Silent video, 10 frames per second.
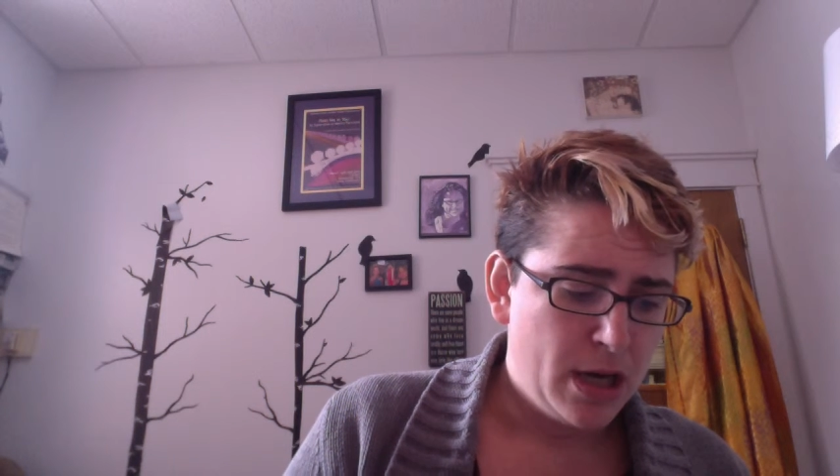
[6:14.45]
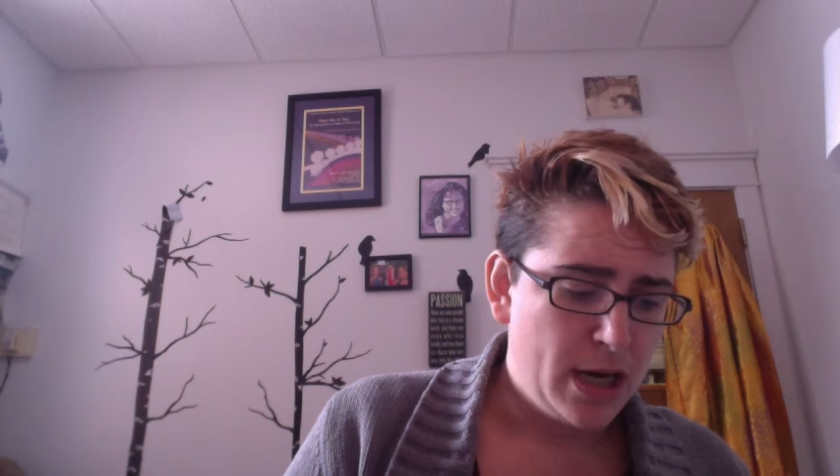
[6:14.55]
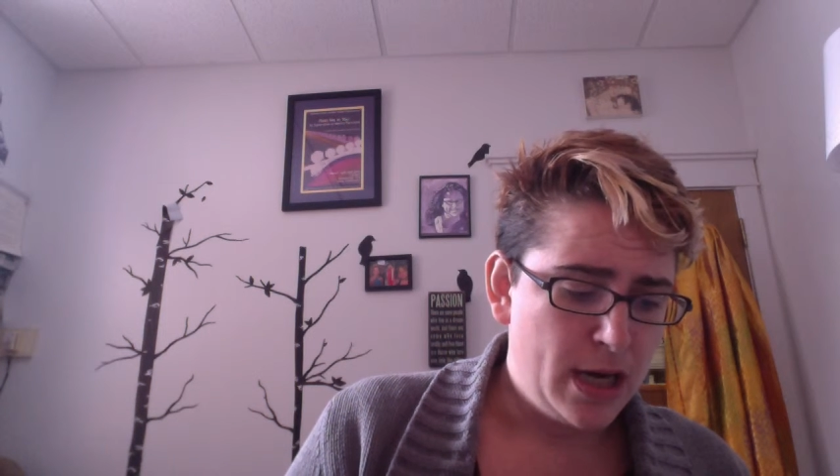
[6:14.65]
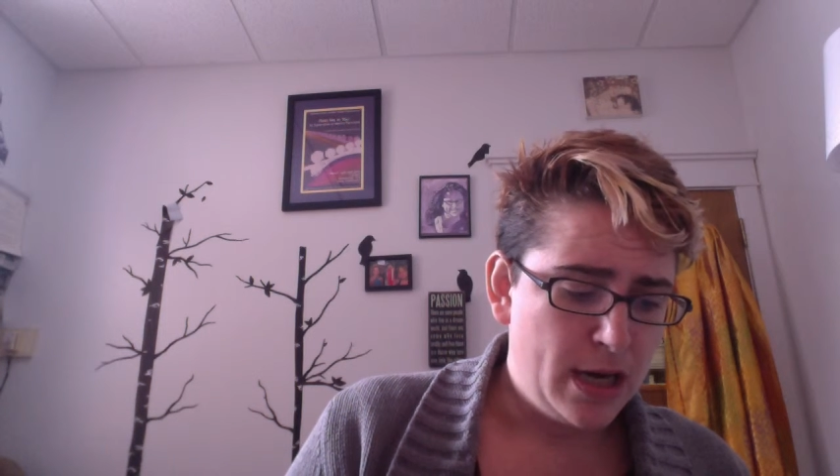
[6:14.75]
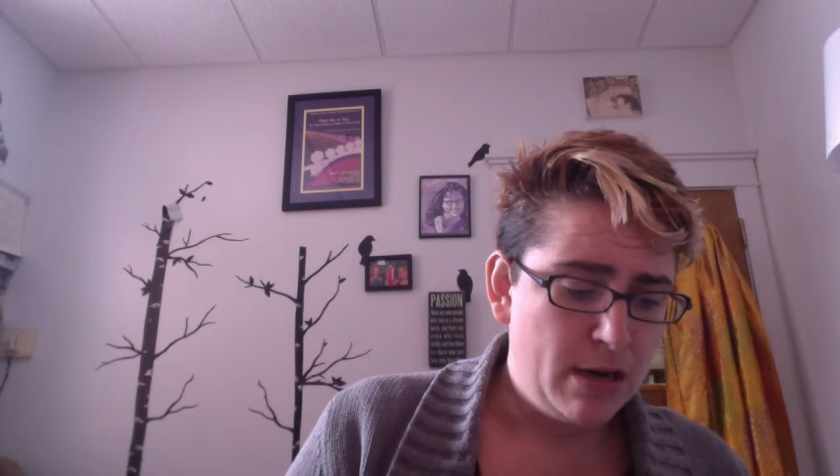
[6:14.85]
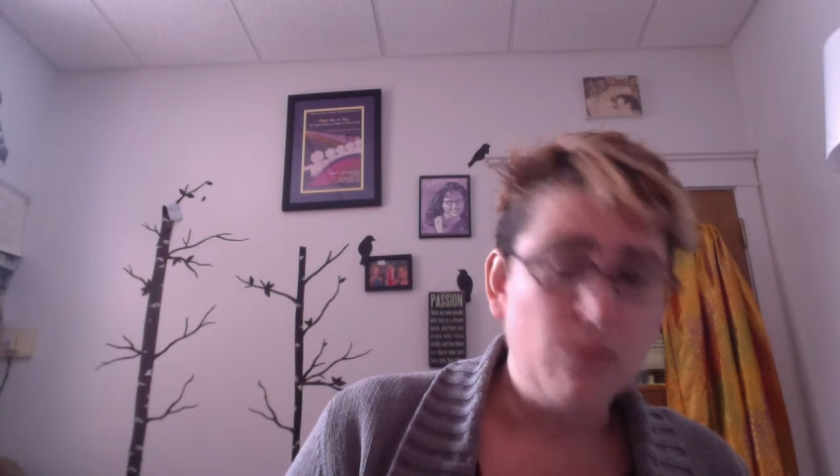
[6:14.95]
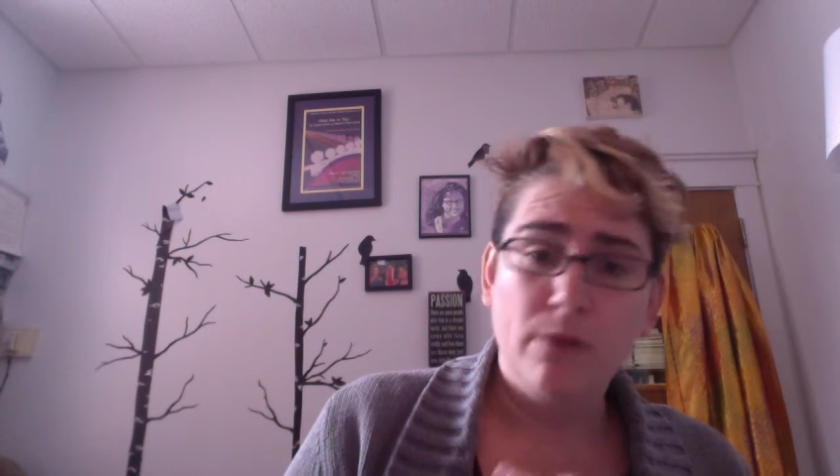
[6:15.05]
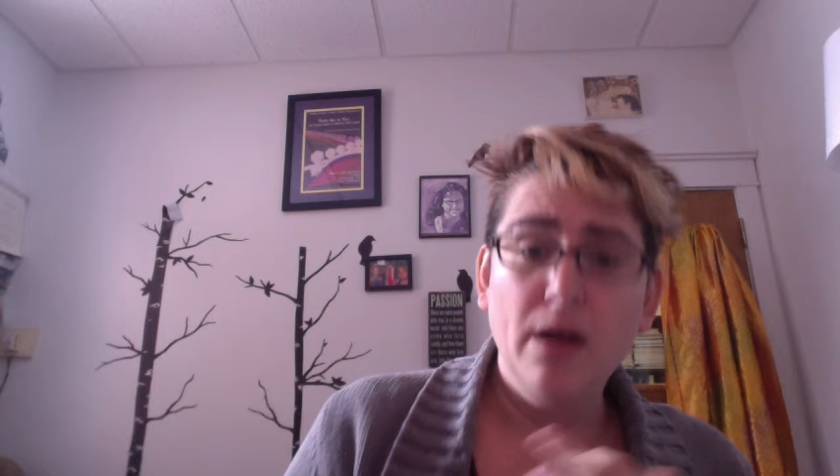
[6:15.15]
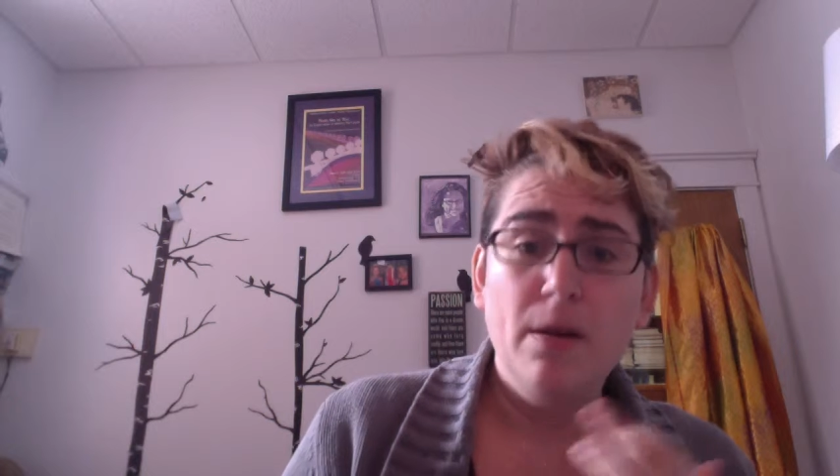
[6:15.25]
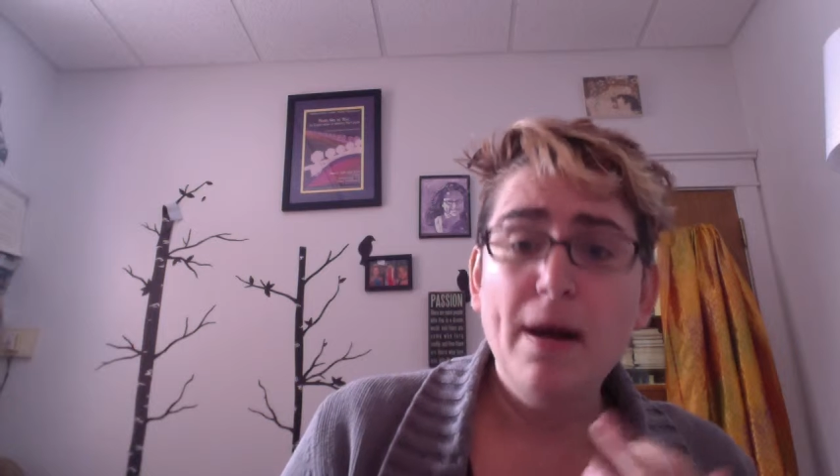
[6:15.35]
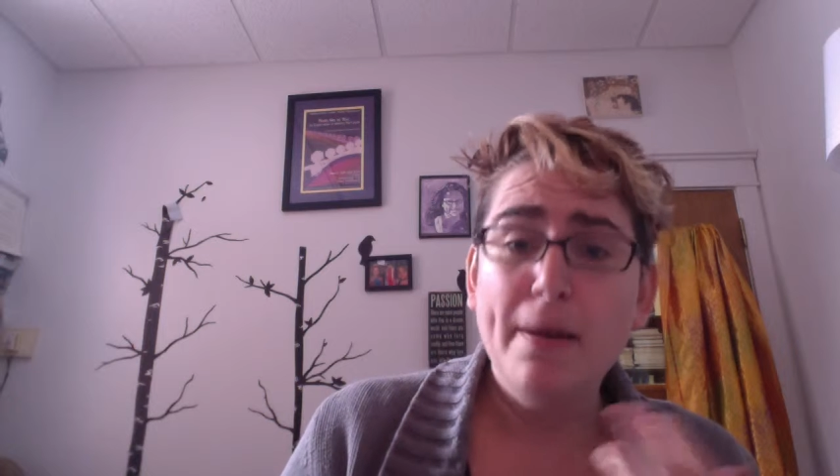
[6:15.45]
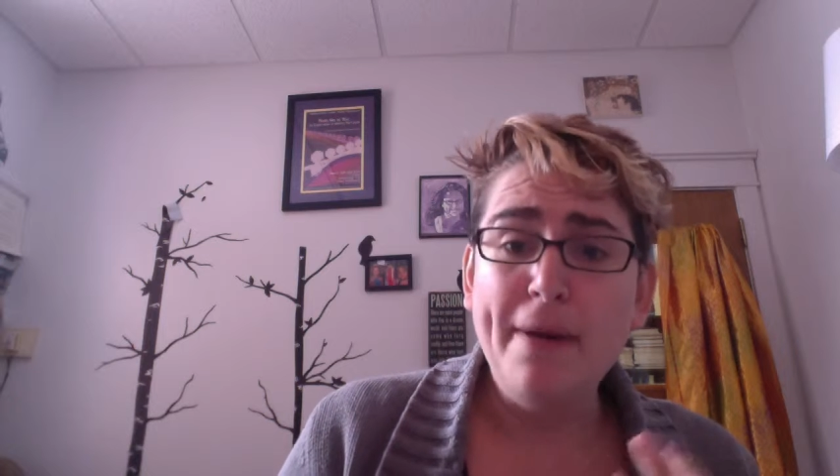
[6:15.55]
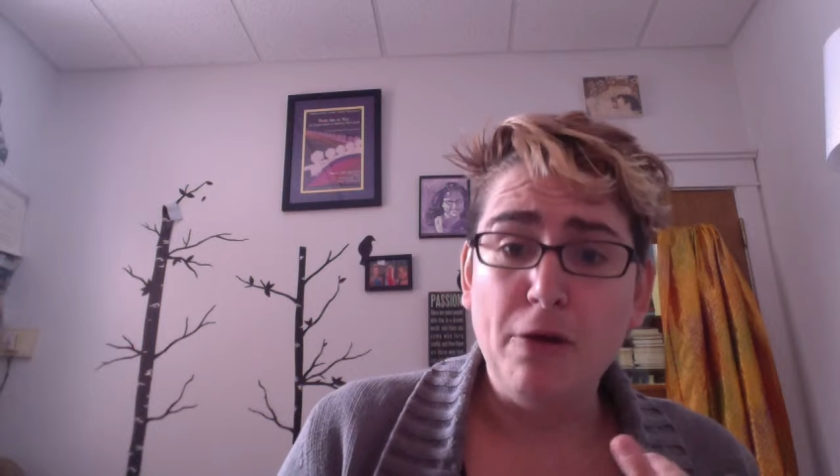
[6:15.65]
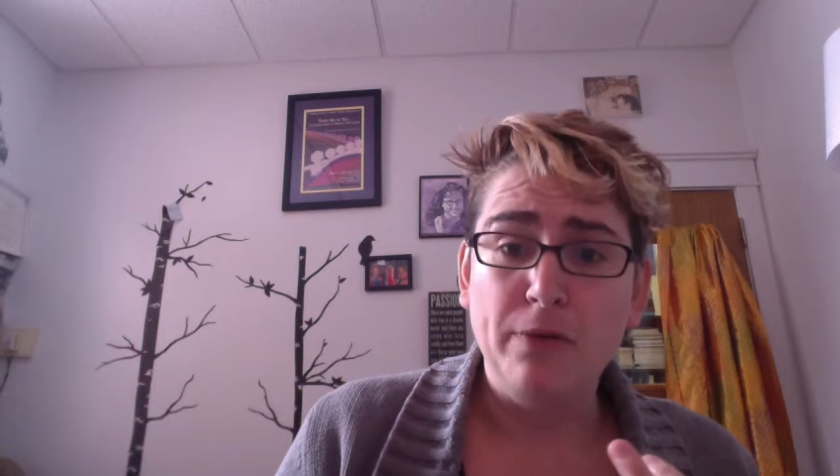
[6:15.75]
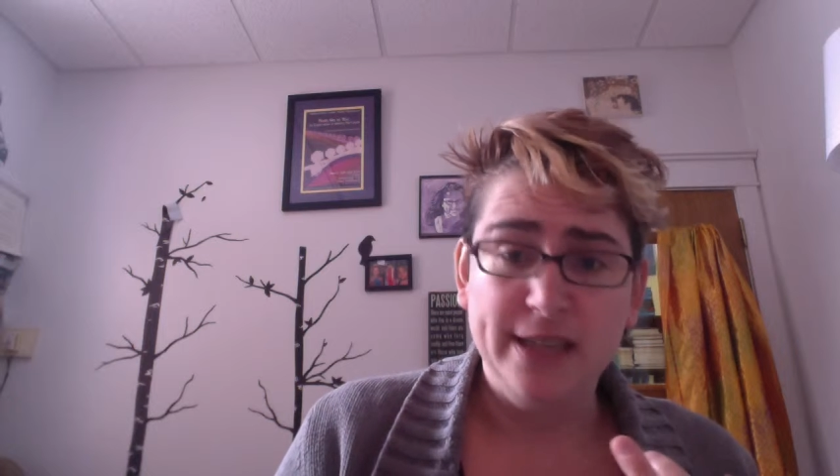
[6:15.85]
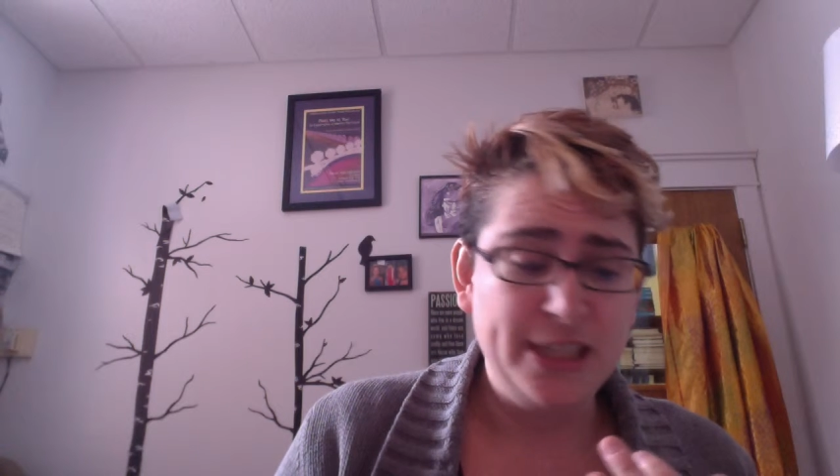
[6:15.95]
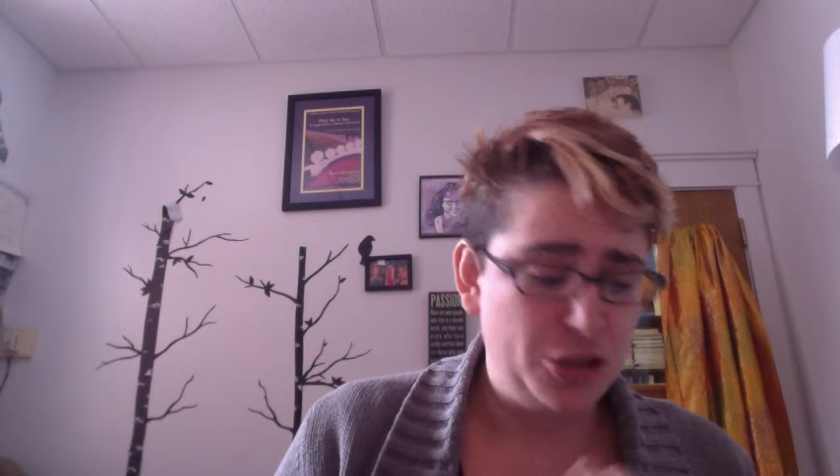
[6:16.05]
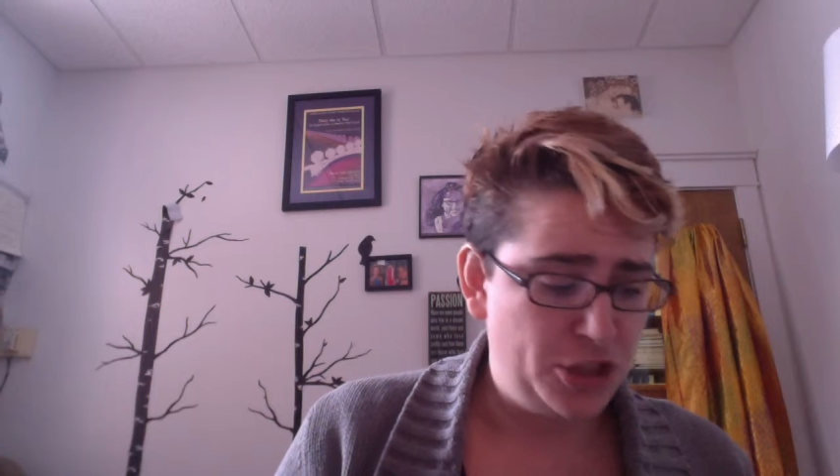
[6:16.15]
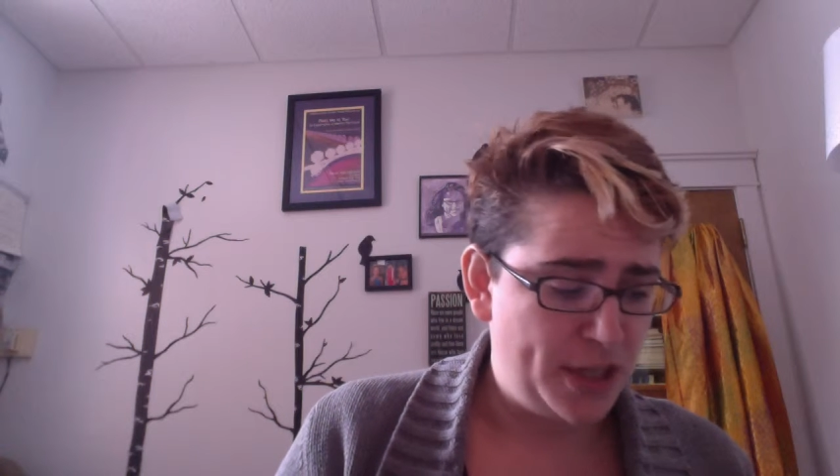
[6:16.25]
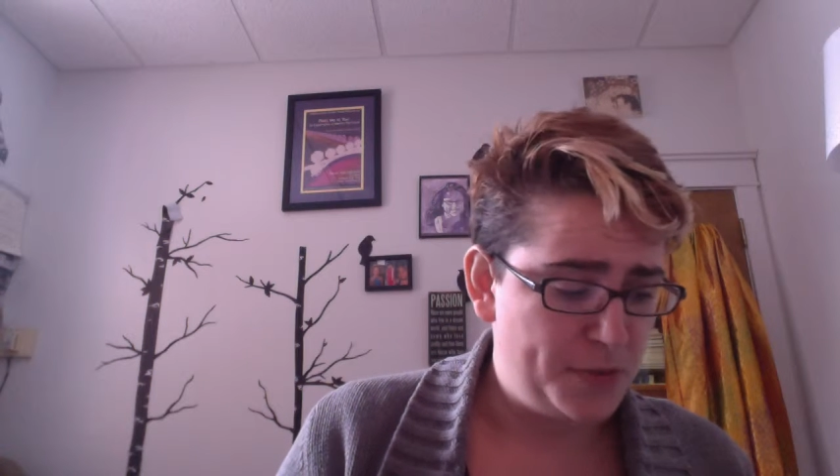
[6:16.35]
about
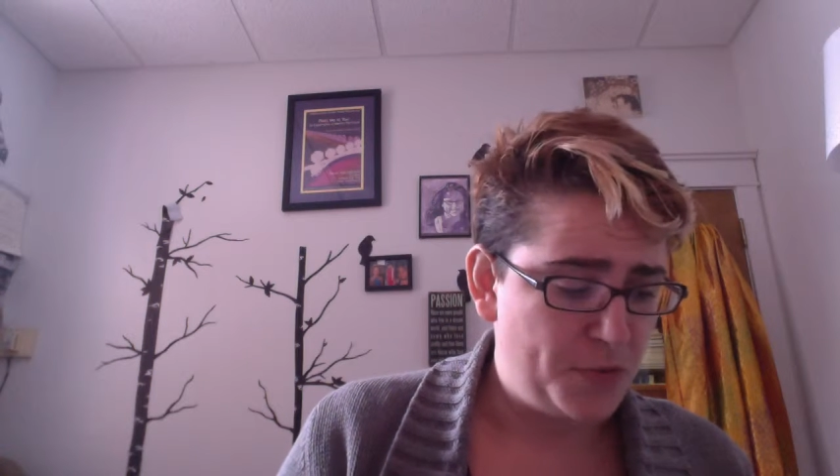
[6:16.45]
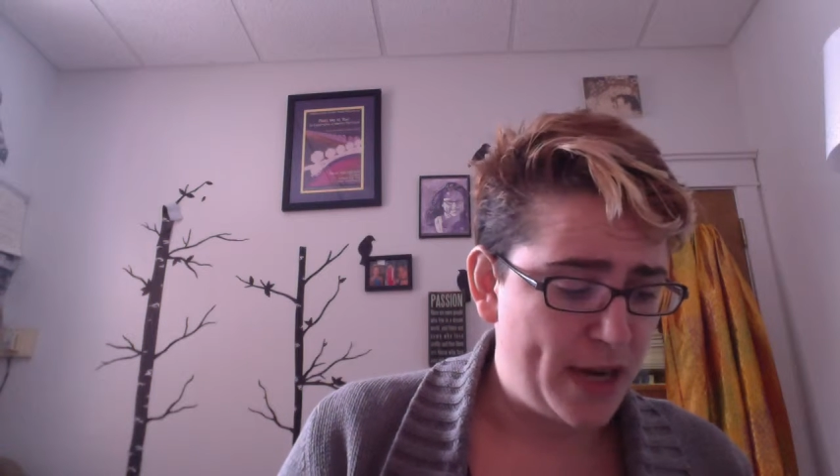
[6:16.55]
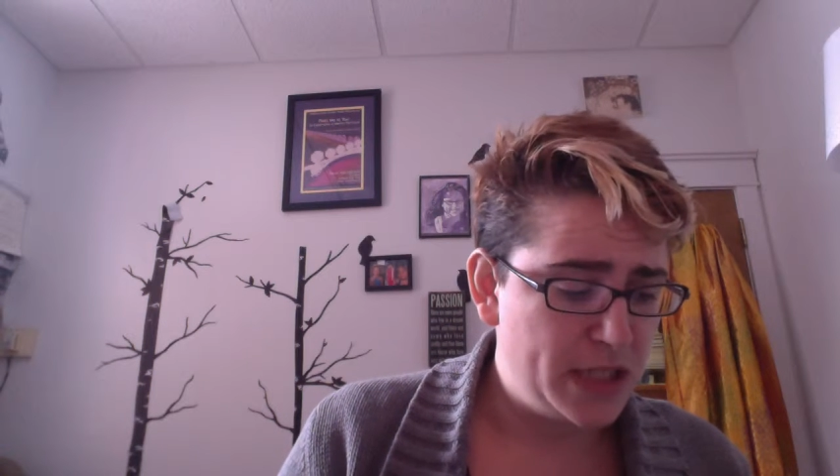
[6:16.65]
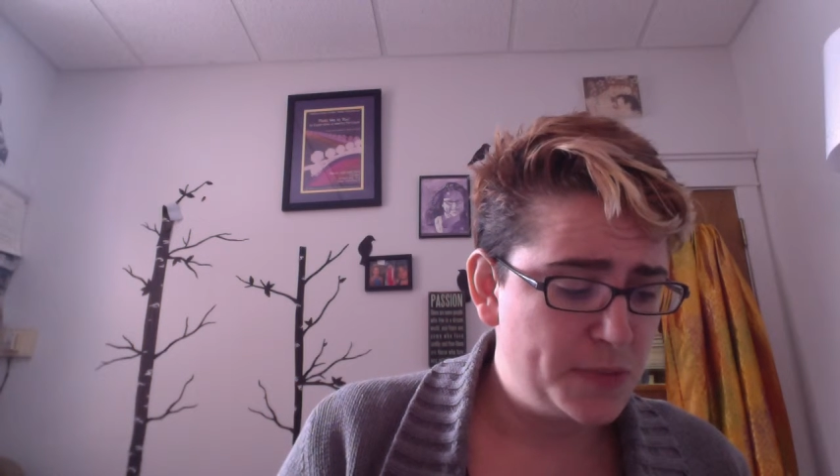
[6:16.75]
relationships, right?